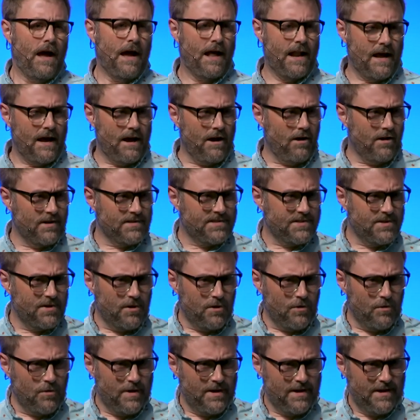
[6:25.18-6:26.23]
And I
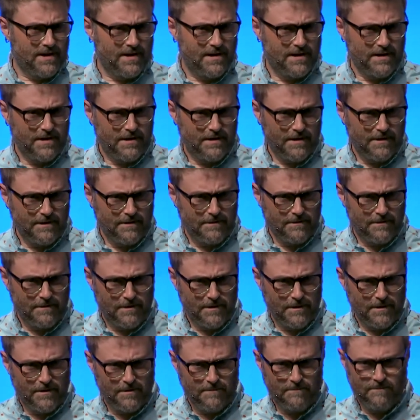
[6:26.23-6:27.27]
also
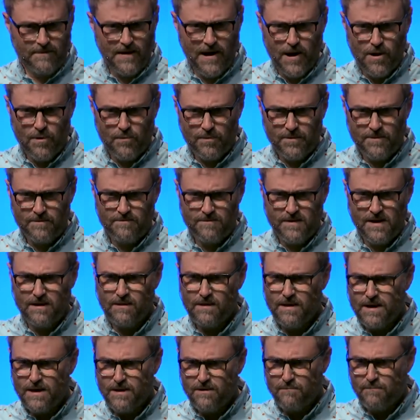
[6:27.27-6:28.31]
found the
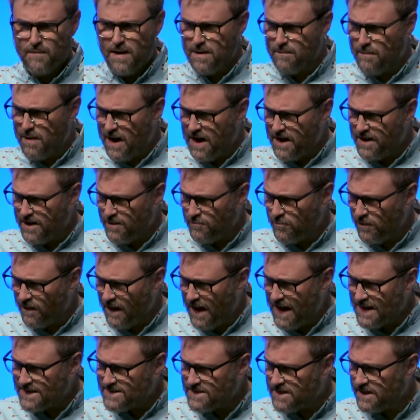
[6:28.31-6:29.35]
feeling of my body
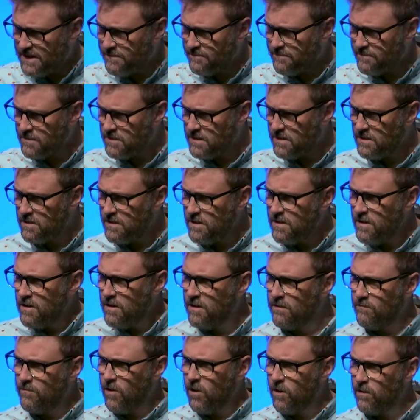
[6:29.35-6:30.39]
relaxing,
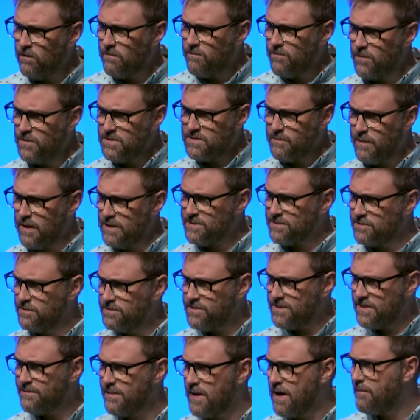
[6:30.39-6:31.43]
of all of those
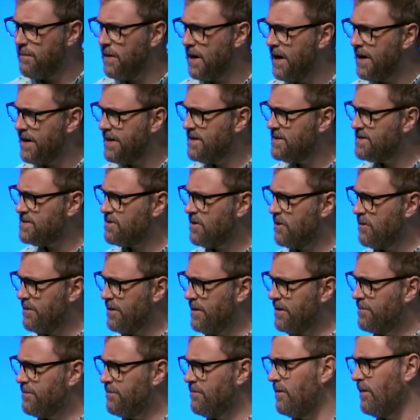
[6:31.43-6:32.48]
muscles in my body
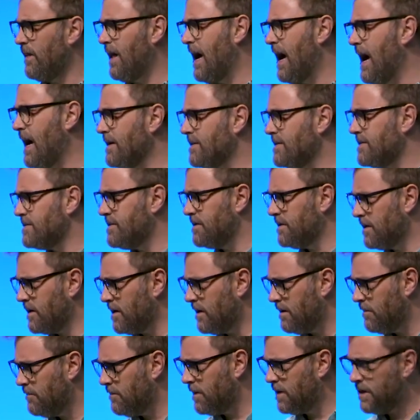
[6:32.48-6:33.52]
starting to relax and
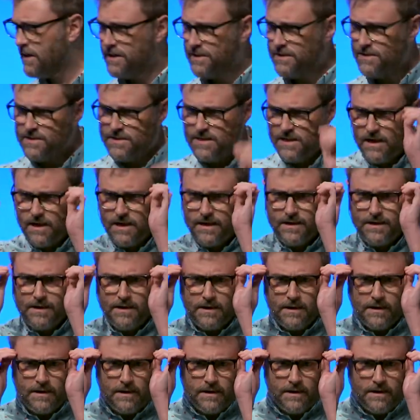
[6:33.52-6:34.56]
come
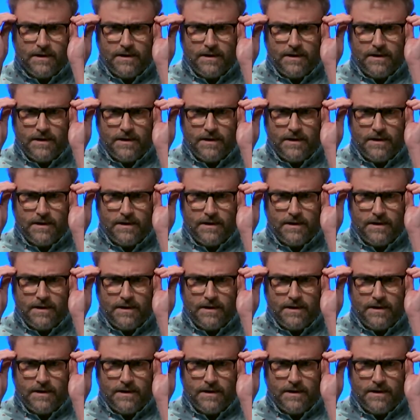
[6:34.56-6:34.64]
undone.